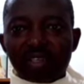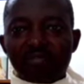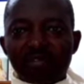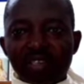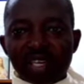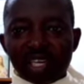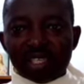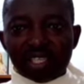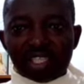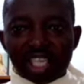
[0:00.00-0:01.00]

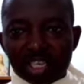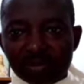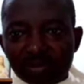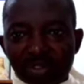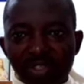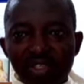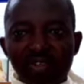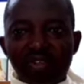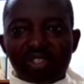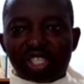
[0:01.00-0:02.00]
beheaded James
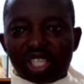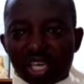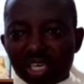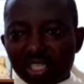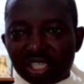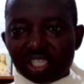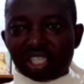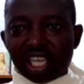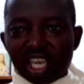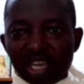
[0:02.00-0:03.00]
to discourage the
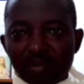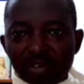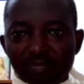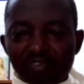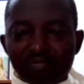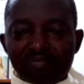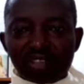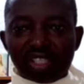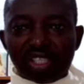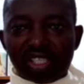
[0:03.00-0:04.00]
disciples from
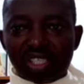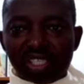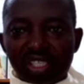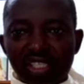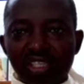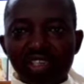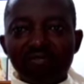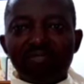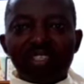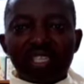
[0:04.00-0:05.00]
preaching Jesus,
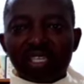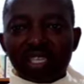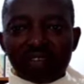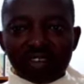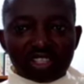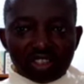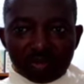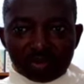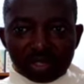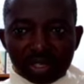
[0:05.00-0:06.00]
Peter never
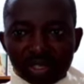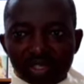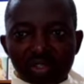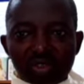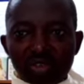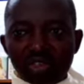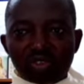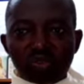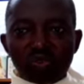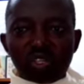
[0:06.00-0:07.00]
stopped. So he
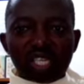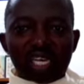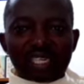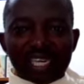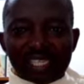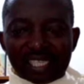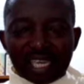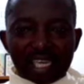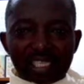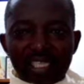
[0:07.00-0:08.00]
too was
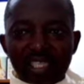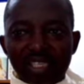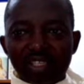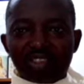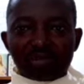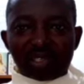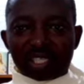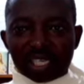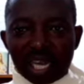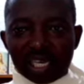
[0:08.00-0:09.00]
arrested to be
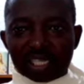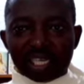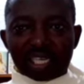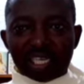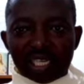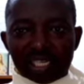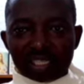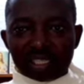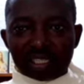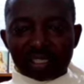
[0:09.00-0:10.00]
tried and killed.
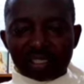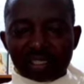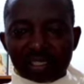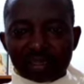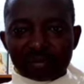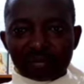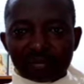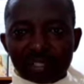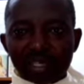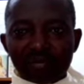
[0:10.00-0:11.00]

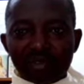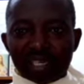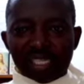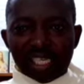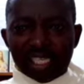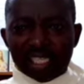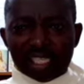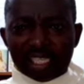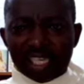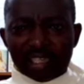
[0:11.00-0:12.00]
But an angel
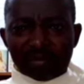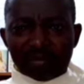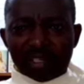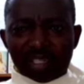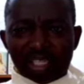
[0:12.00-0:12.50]
came and